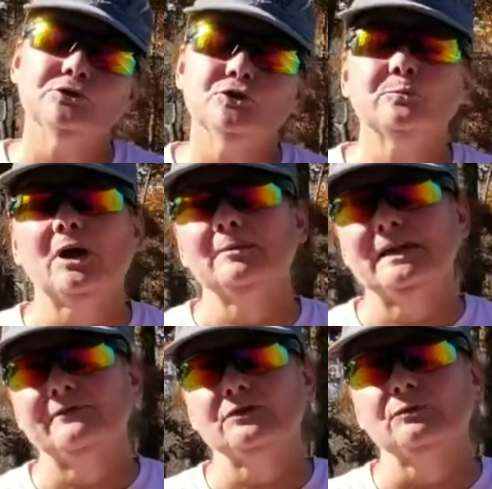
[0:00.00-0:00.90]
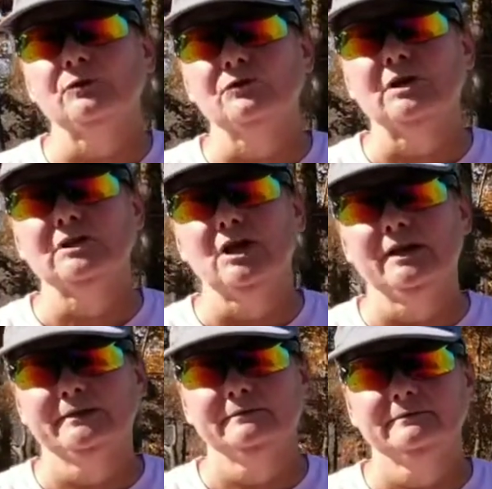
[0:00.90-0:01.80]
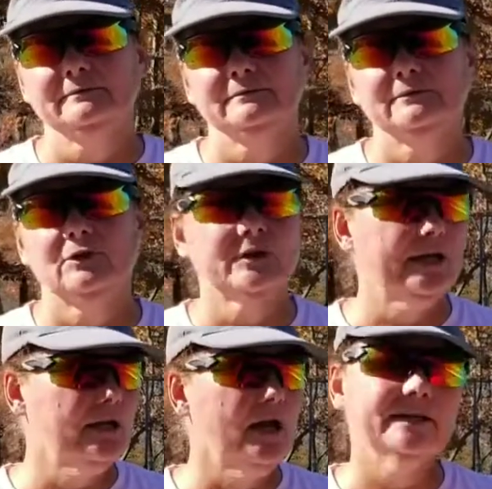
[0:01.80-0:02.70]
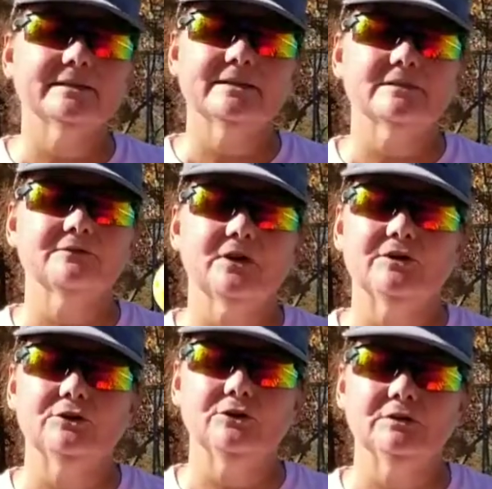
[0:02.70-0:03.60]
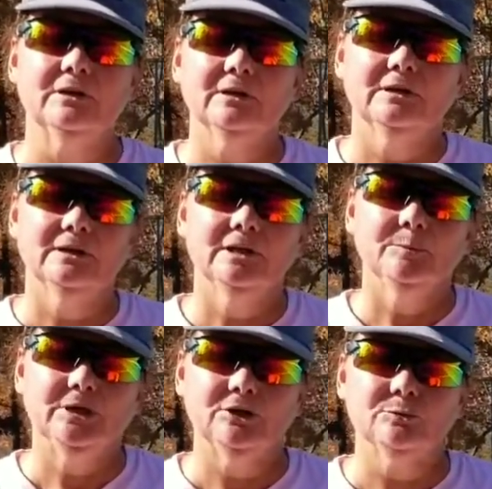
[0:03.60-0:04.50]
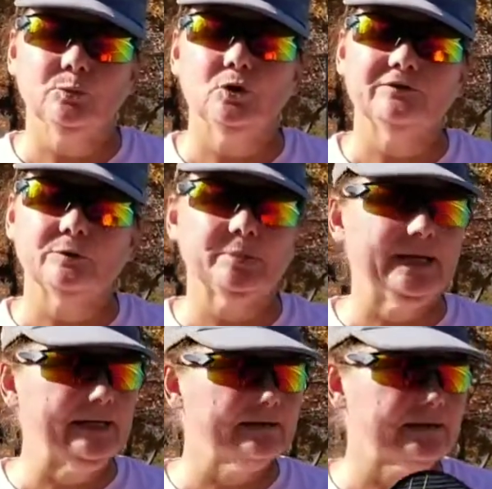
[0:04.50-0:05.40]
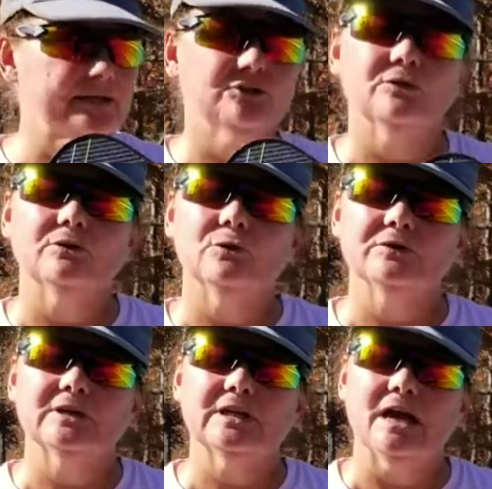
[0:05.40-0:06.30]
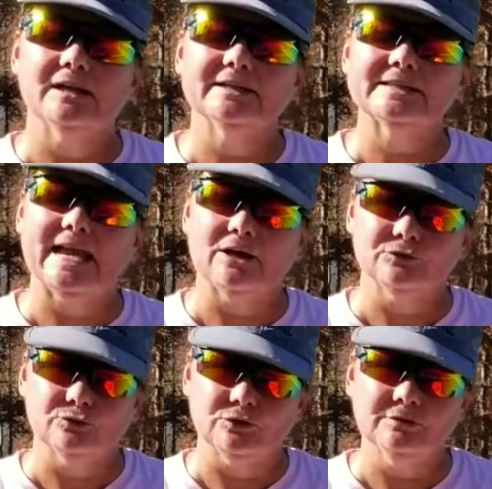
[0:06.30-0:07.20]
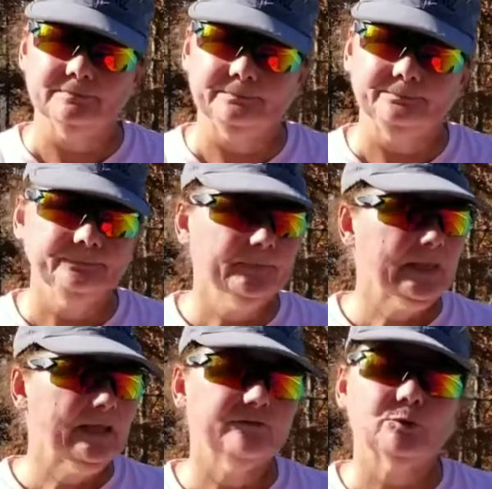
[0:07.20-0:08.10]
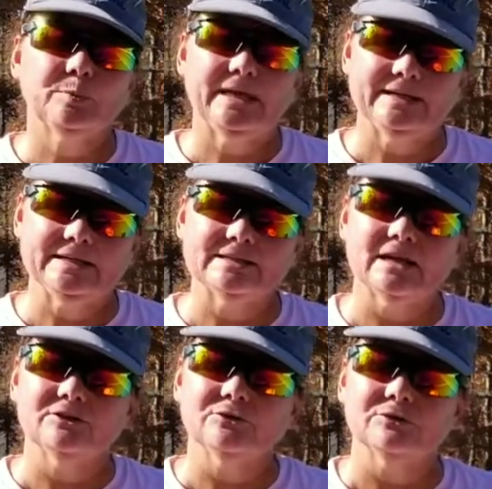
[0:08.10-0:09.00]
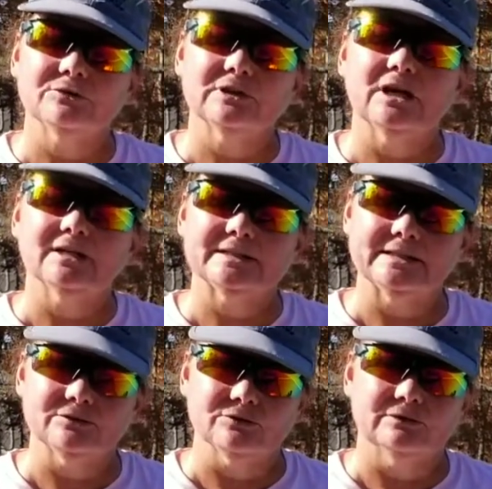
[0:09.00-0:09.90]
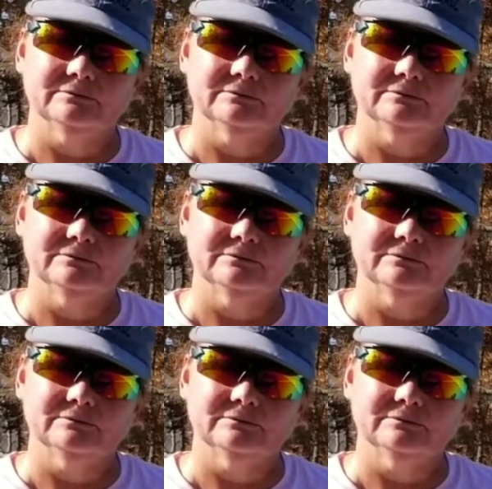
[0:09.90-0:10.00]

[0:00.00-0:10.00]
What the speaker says: you'll probably have to order online. Okay, Onyx is a very good beginner ball. If you're playing outside, you order the Onyx outdoor. If you're playing inside, you order the Onyx indoor.